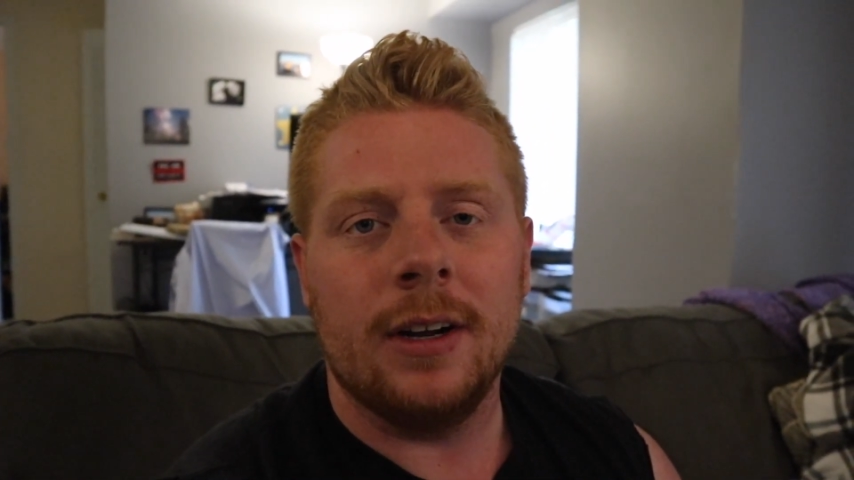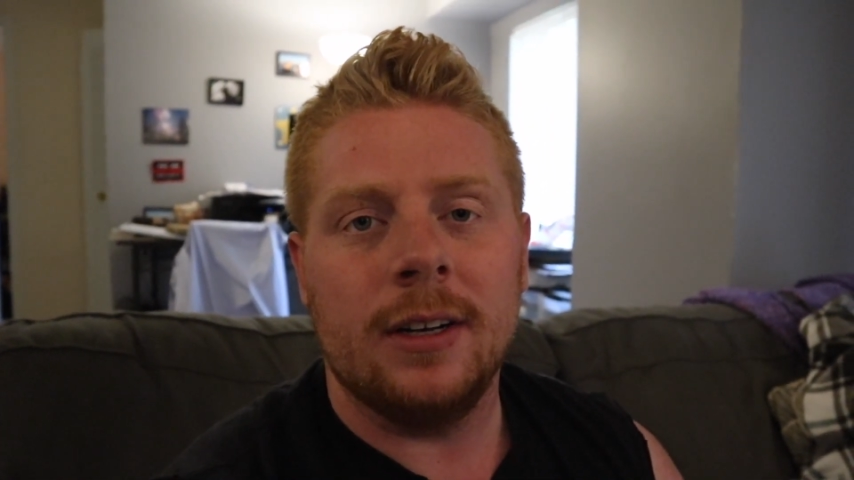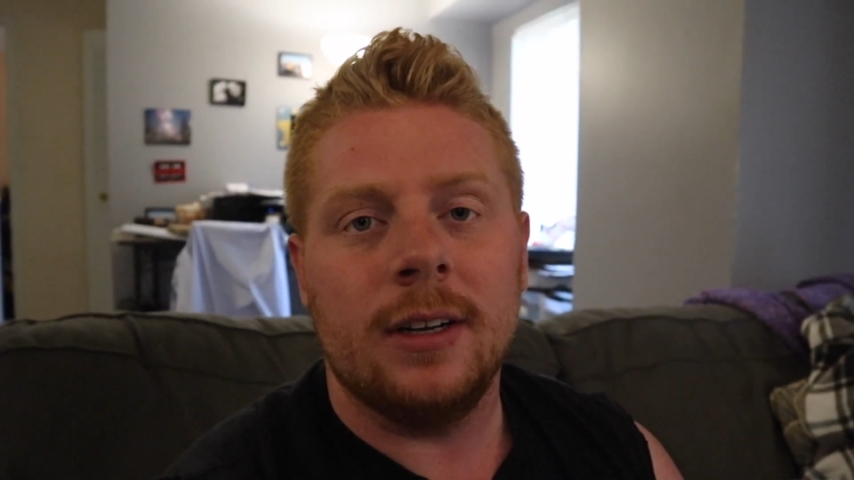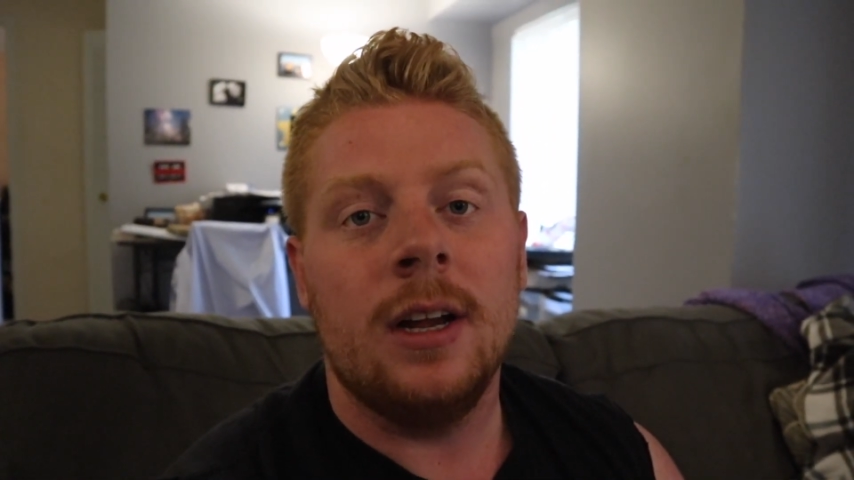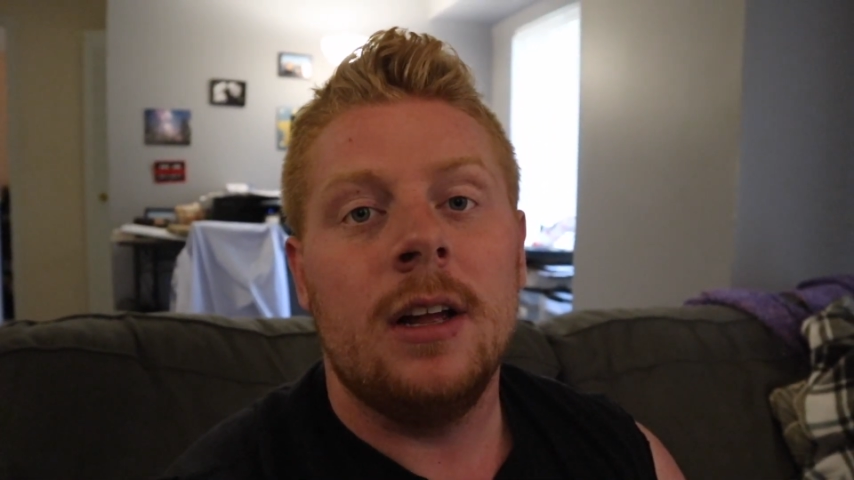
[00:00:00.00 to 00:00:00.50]

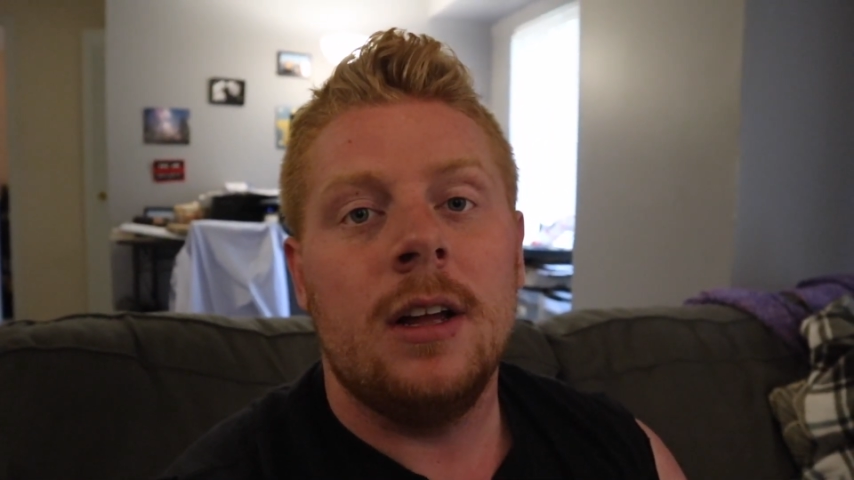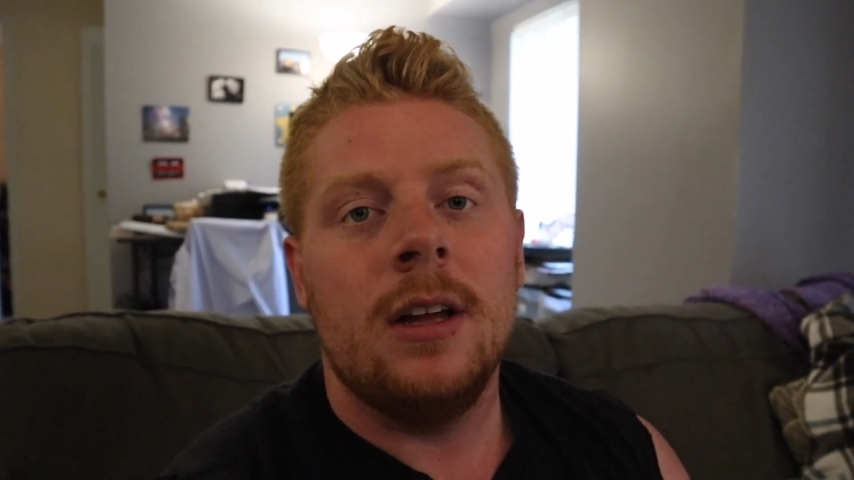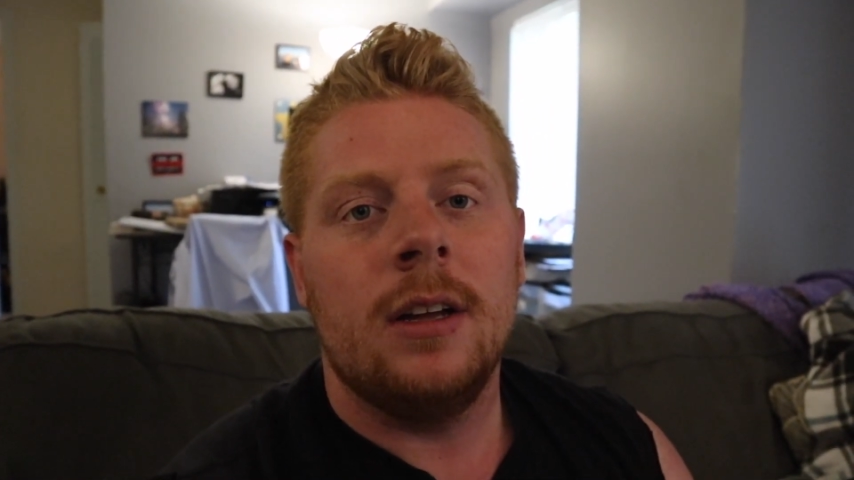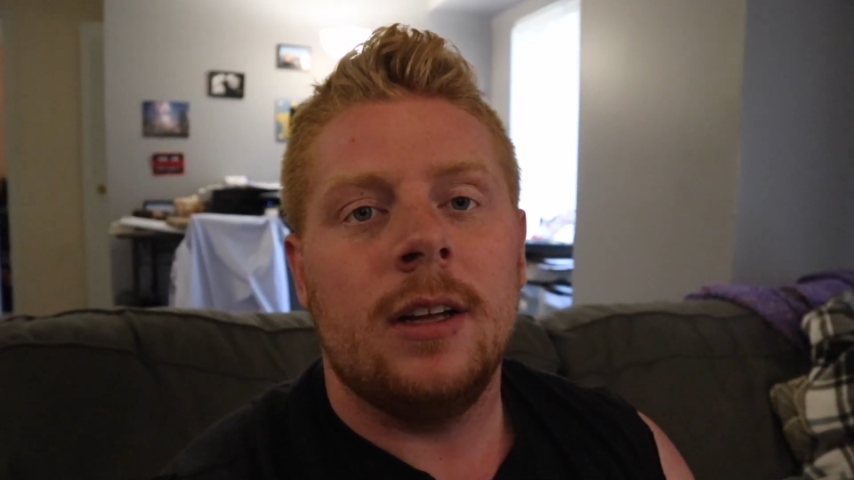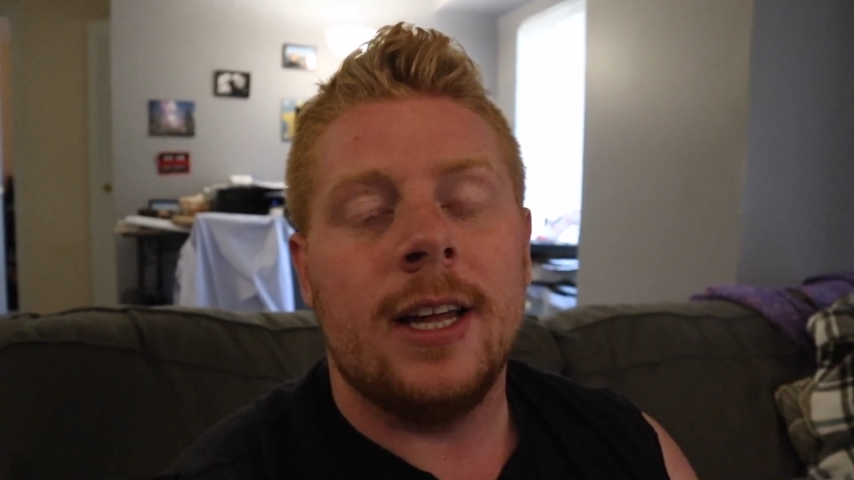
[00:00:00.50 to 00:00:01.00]
and
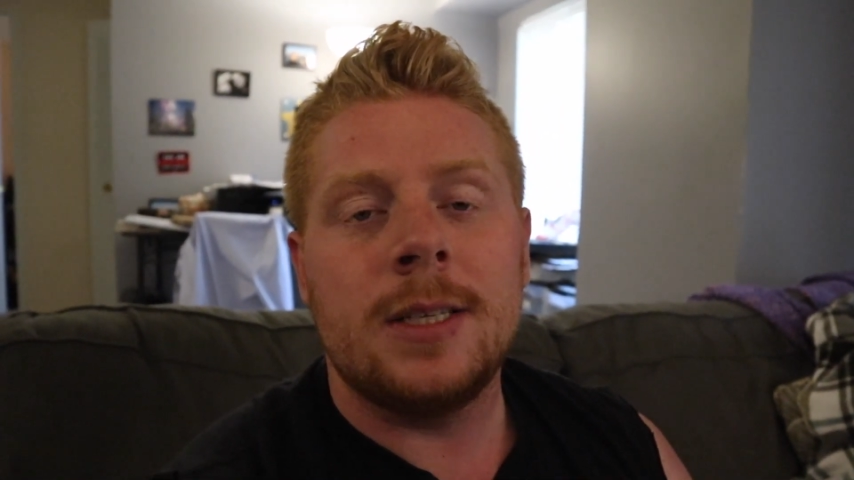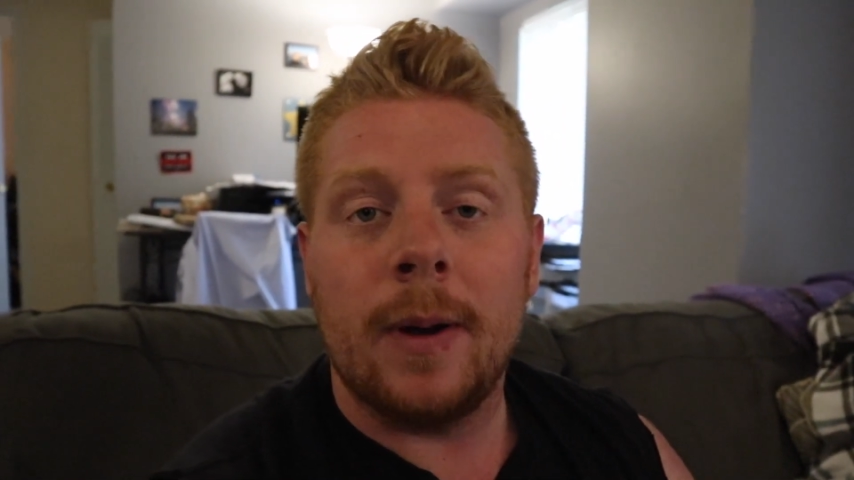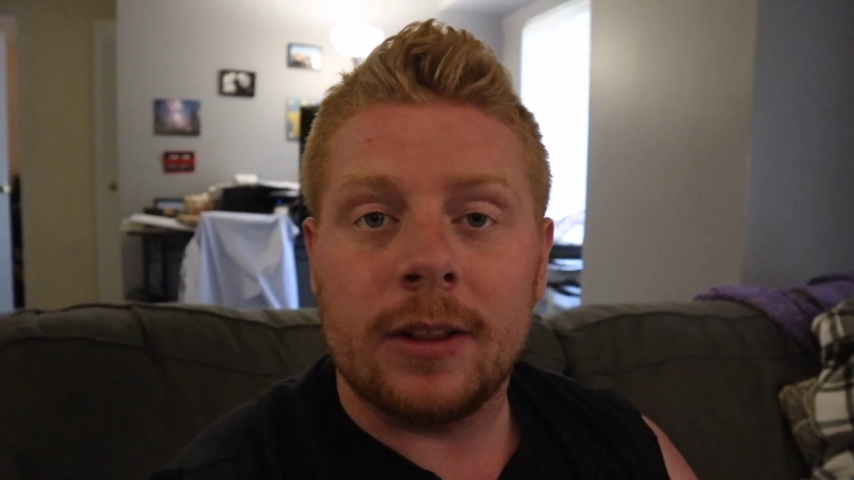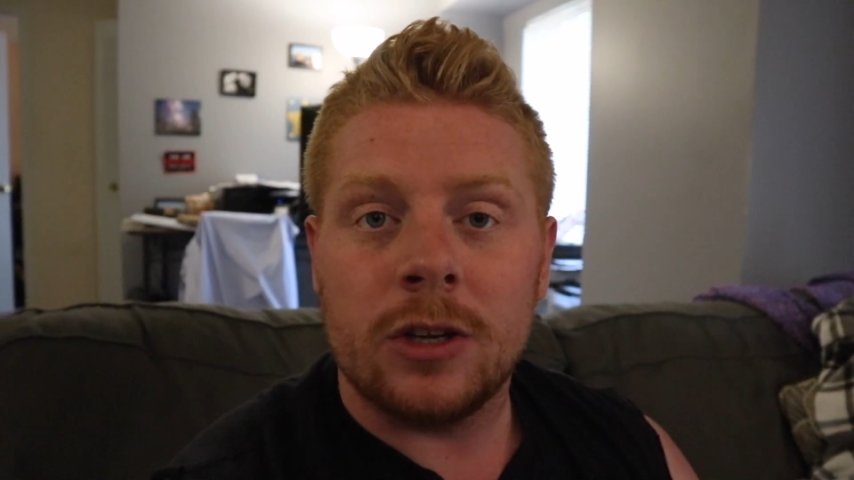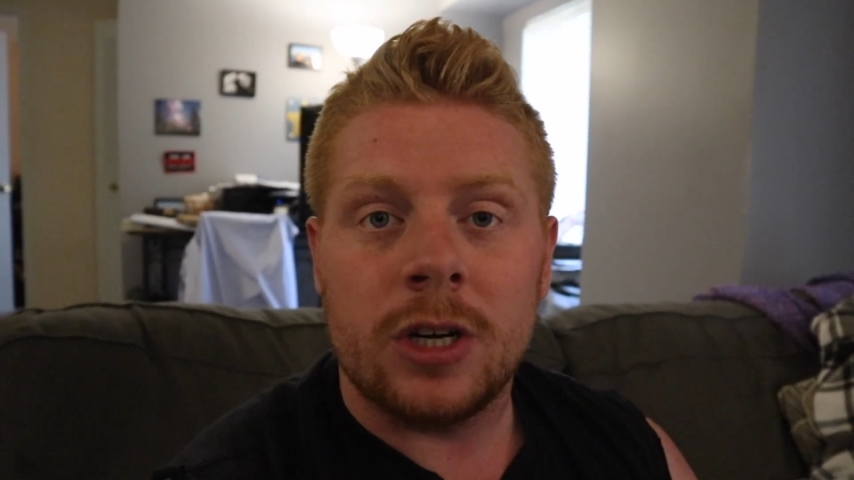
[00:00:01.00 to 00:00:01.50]

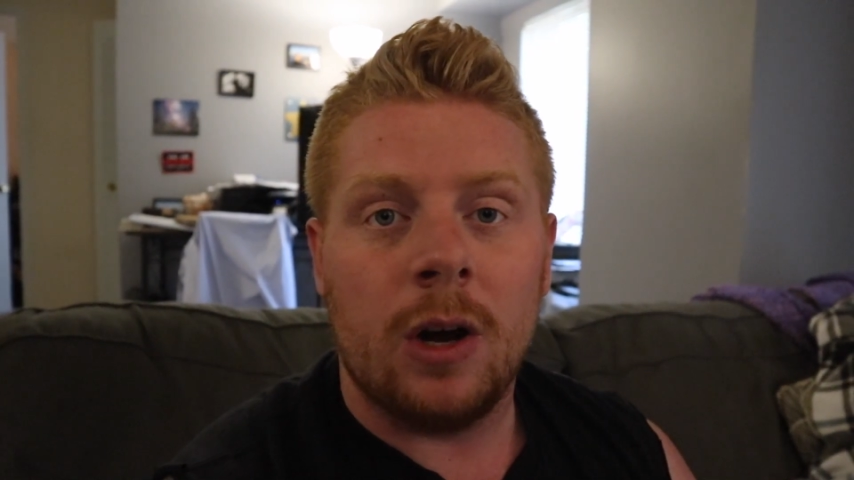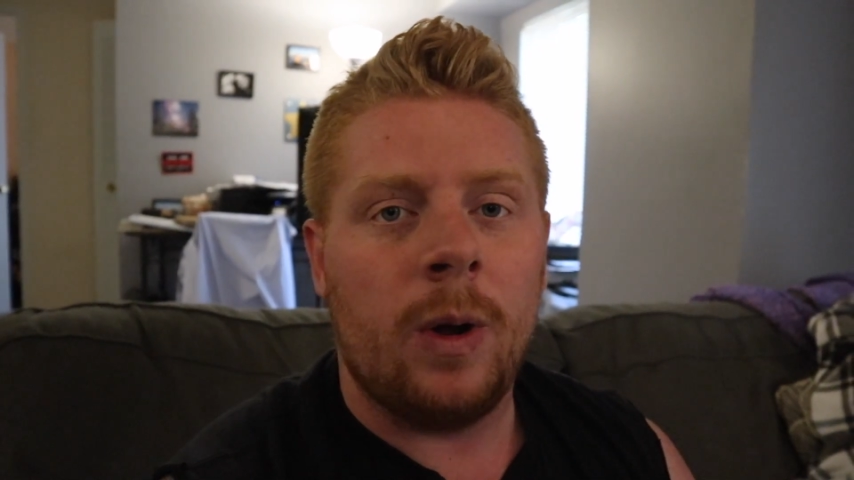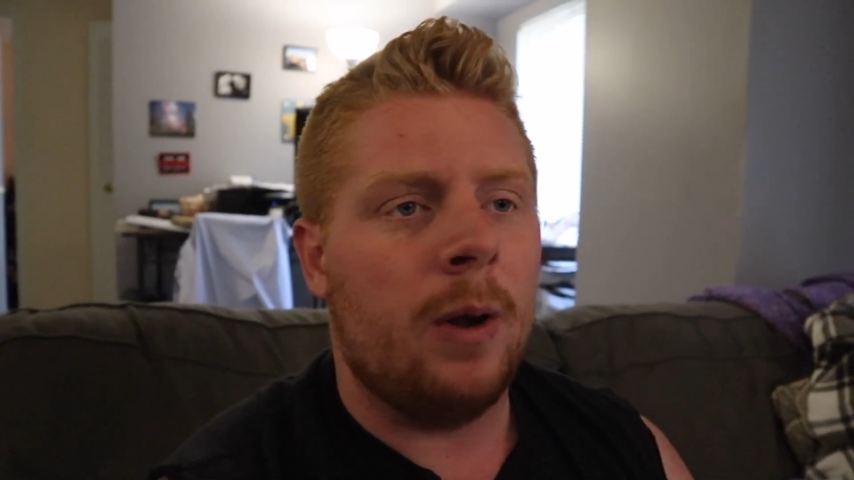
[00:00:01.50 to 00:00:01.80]
inspect the show.